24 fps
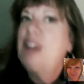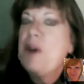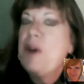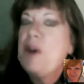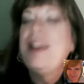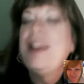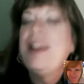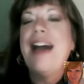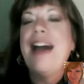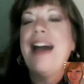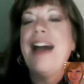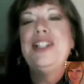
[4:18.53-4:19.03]

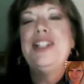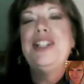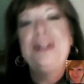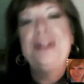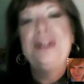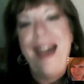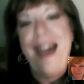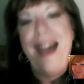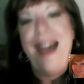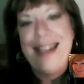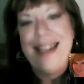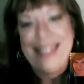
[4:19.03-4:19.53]
glad you
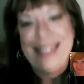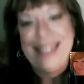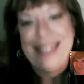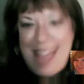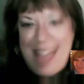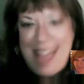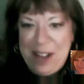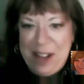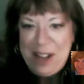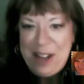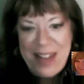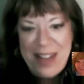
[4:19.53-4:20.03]
asked that
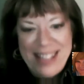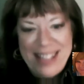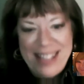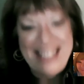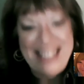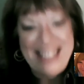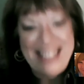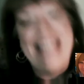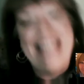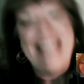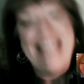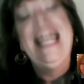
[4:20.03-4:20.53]

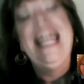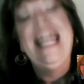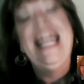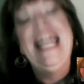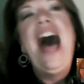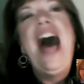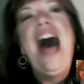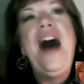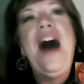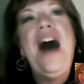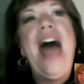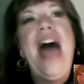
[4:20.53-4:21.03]
question.
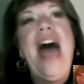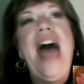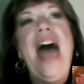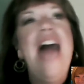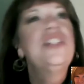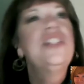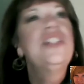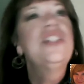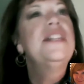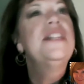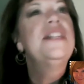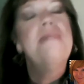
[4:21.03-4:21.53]
Actually,
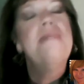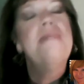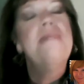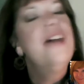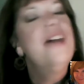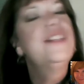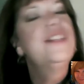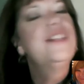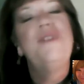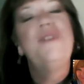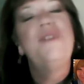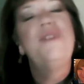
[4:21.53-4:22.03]
the males
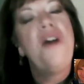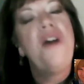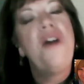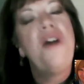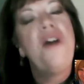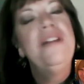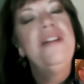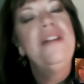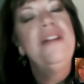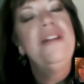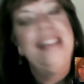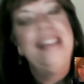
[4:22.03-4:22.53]
have already
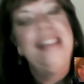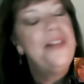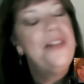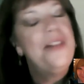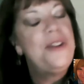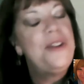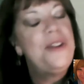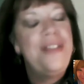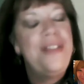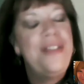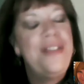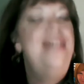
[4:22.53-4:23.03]
done their
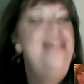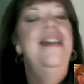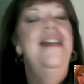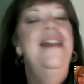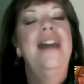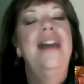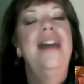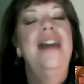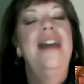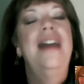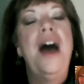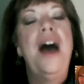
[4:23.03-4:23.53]
thing.
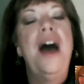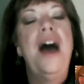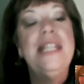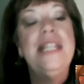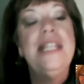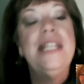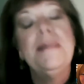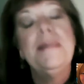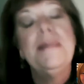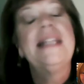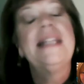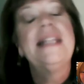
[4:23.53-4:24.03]
These
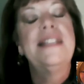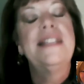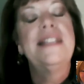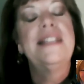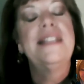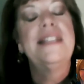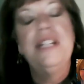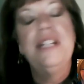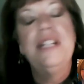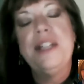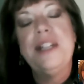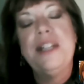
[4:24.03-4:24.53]
Mexican
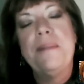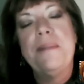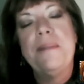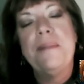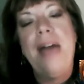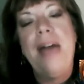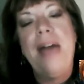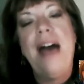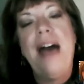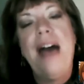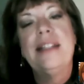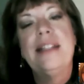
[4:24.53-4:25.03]
free-tailed
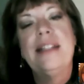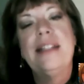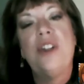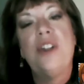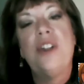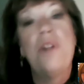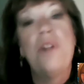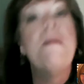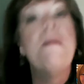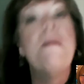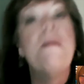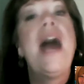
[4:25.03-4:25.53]
bats are
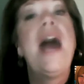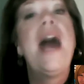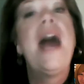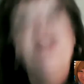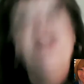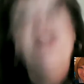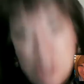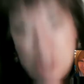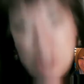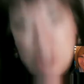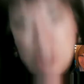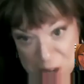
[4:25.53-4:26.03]

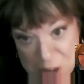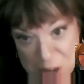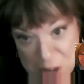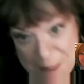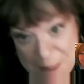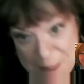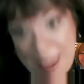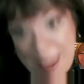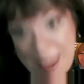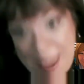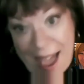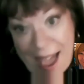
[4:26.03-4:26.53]
migratory
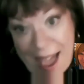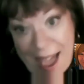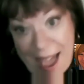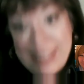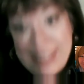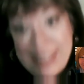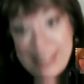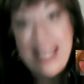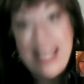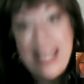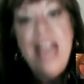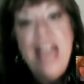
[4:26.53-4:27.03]
bats.
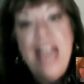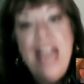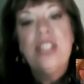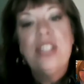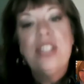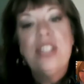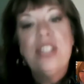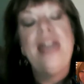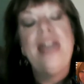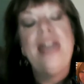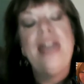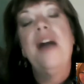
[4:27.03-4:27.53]
So they
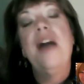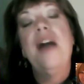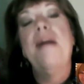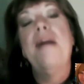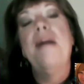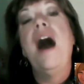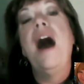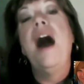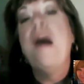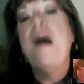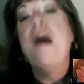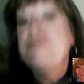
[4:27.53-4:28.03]
come
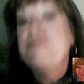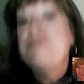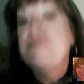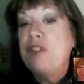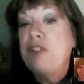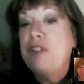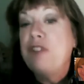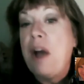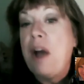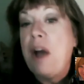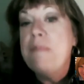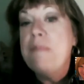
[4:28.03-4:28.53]
up
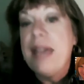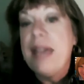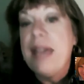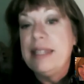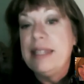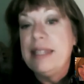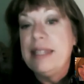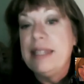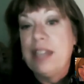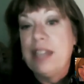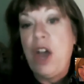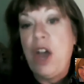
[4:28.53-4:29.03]
from
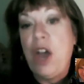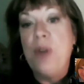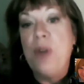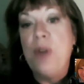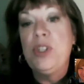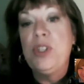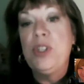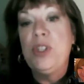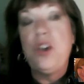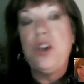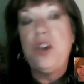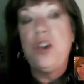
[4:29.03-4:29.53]
Mexico
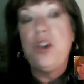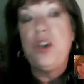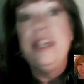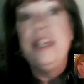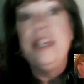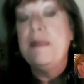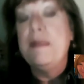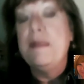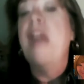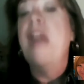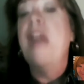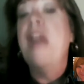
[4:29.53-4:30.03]
starting
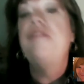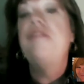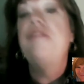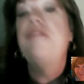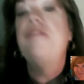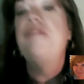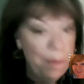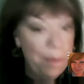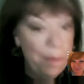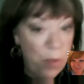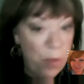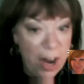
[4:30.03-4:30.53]
about
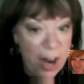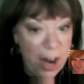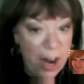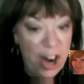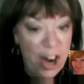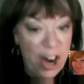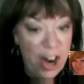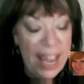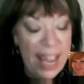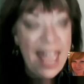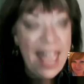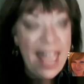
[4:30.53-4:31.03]
February,